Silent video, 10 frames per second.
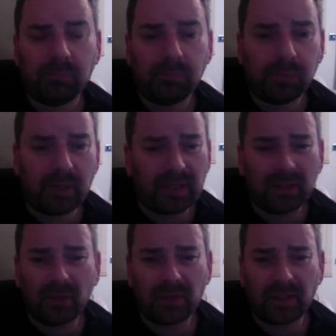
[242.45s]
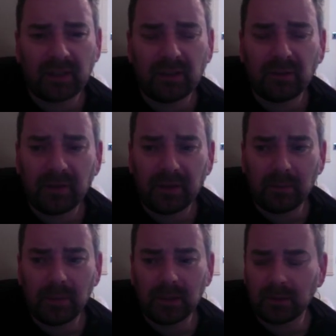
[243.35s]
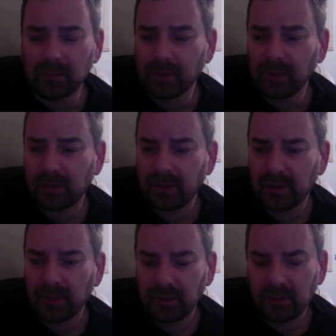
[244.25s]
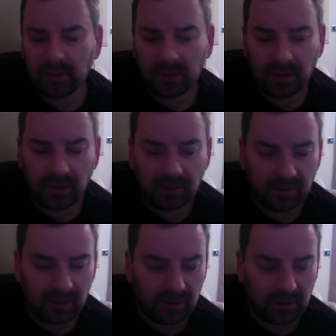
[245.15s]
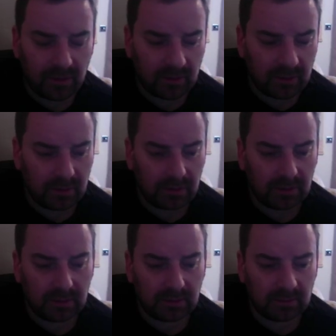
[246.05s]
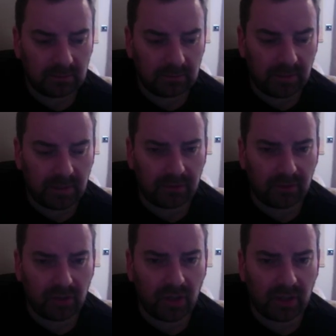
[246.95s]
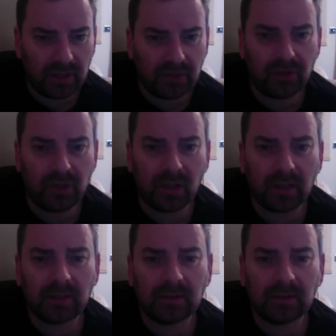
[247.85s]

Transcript: but I don't think that will fit the bill, to be honest. There are various bits of Chinese junk